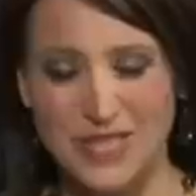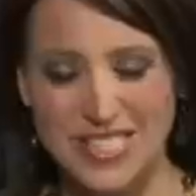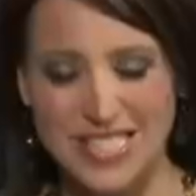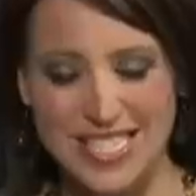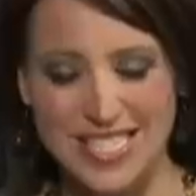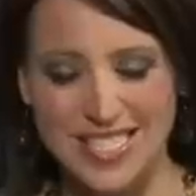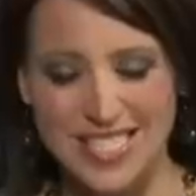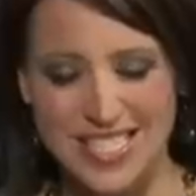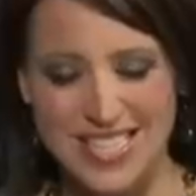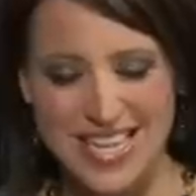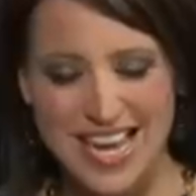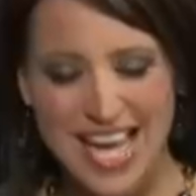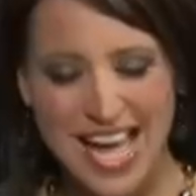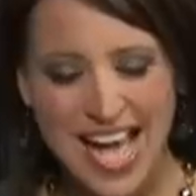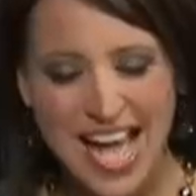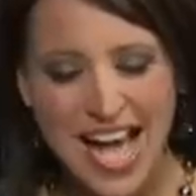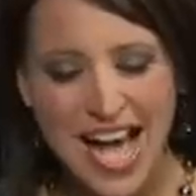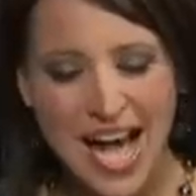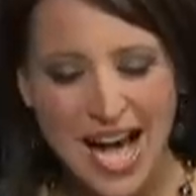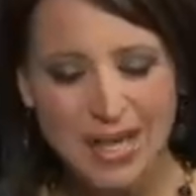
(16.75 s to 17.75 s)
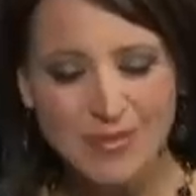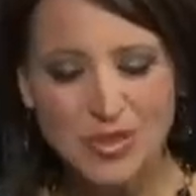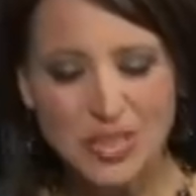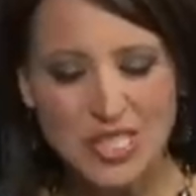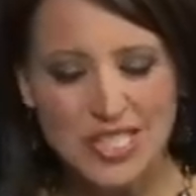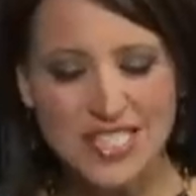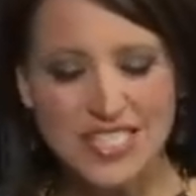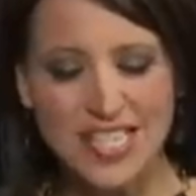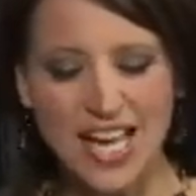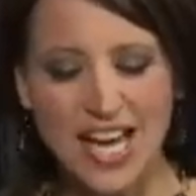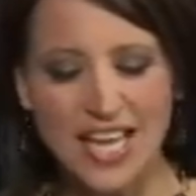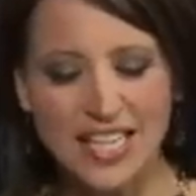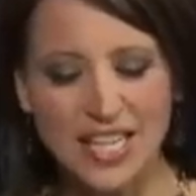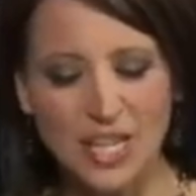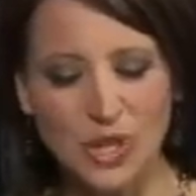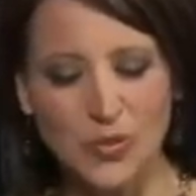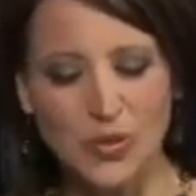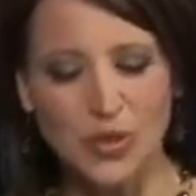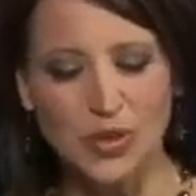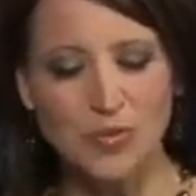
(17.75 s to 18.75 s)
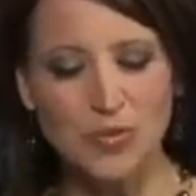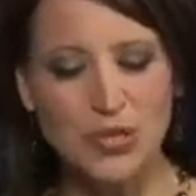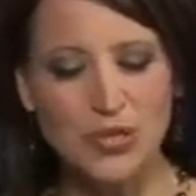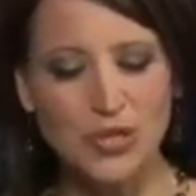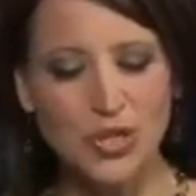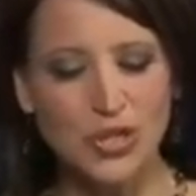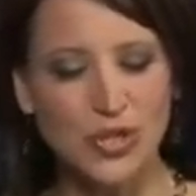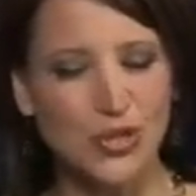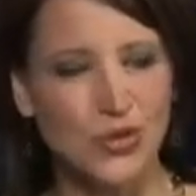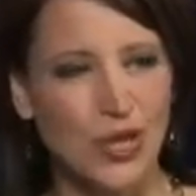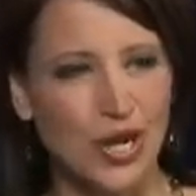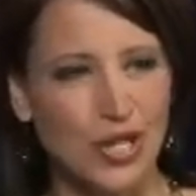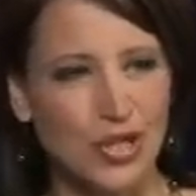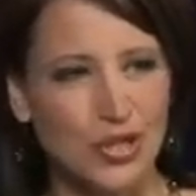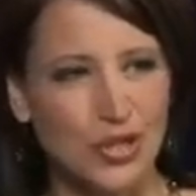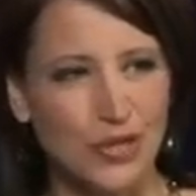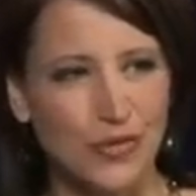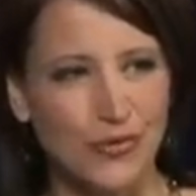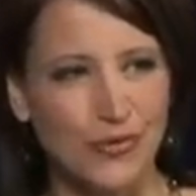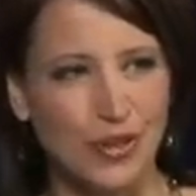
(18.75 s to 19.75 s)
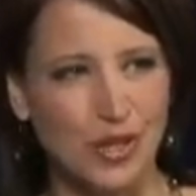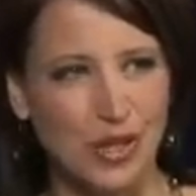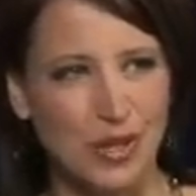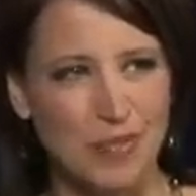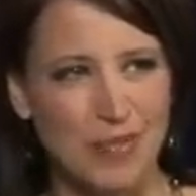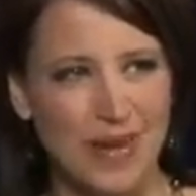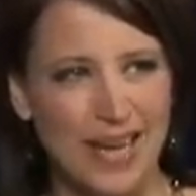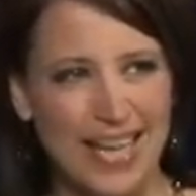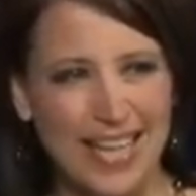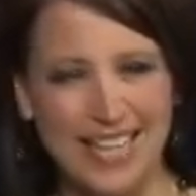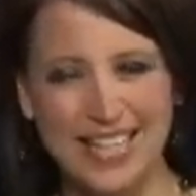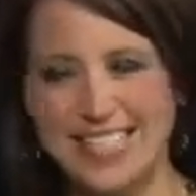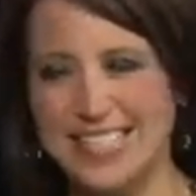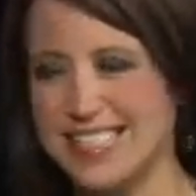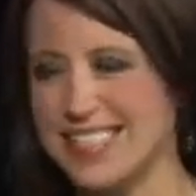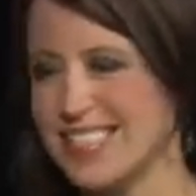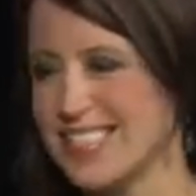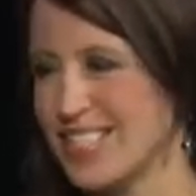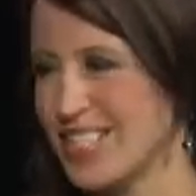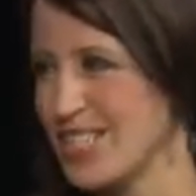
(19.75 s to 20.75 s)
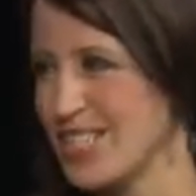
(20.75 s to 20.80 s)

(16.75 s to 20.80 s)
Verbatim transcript: season. I'm Dawn Scott here with music director Philip Mann. It's